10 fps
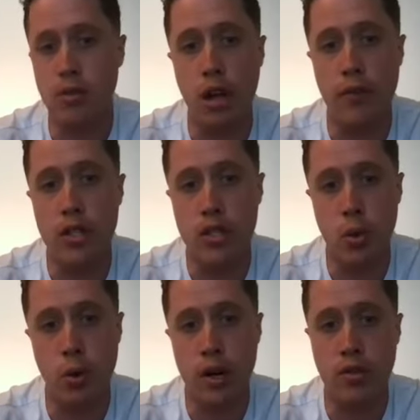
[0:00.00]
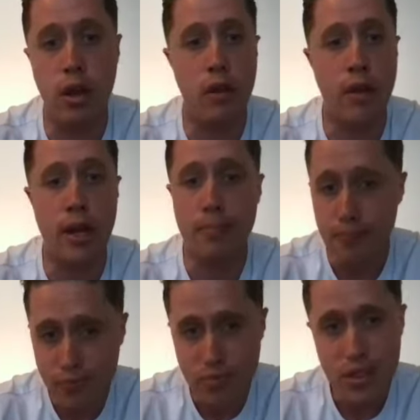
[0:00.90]
relevant stories, relevant
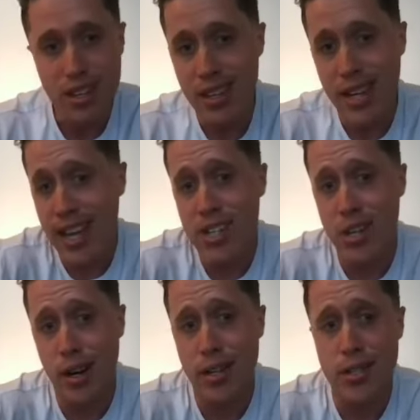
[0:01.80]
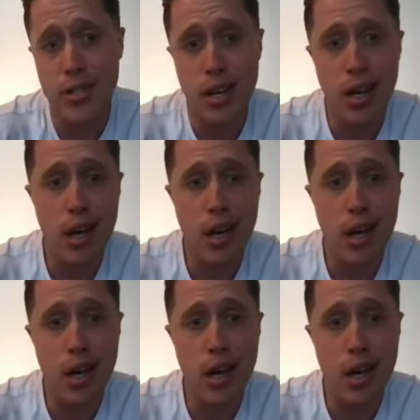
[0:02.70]
case studies